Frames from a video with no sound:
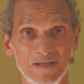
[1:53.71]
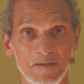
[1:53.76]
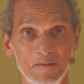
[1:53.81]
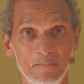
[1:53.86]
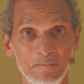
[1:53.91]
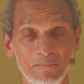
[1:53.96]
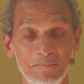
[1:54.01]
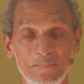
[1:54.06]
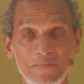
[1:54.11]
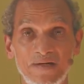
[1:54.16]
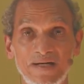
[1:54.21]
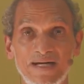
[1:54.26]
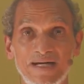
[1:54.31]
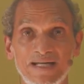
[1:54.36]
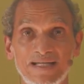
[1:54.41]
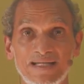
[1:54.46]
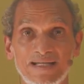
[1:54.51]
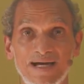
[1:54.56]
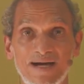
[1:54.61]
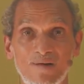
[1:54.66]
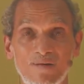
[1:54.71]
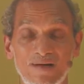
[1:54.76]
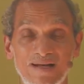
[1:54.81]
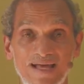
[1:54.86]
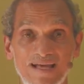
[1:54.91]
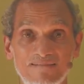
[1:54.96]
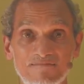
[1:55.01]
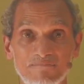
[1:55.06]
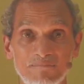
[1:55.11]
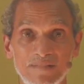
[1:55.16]
but our
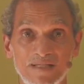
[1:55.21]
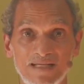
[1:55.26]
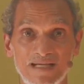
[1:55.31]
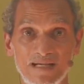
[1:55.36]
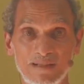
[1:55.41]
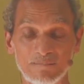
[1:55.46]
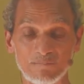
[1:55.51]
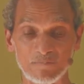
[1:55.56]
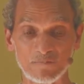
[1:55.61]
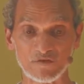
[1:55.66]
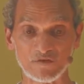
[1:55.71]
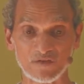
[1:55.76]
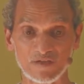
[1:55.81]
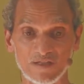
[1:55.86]
life becomes